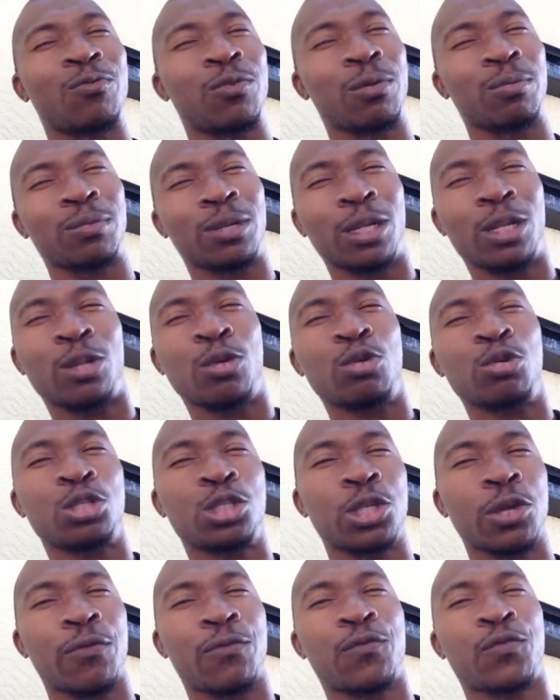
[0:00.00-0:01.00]
from
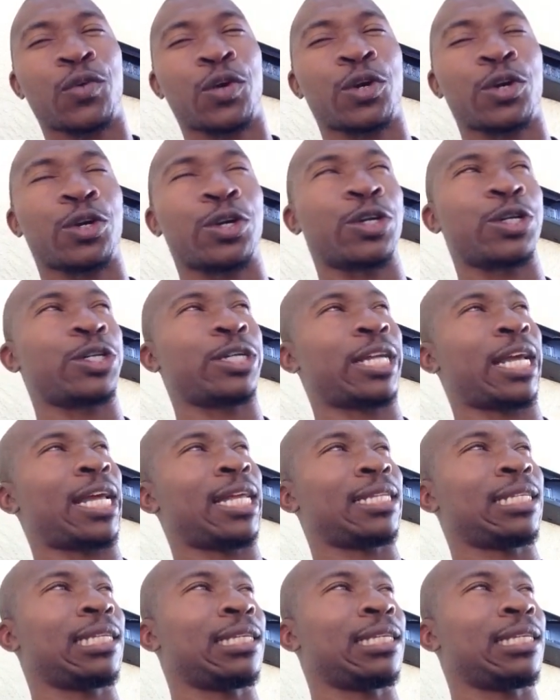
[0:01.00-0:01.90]
Lucifer that,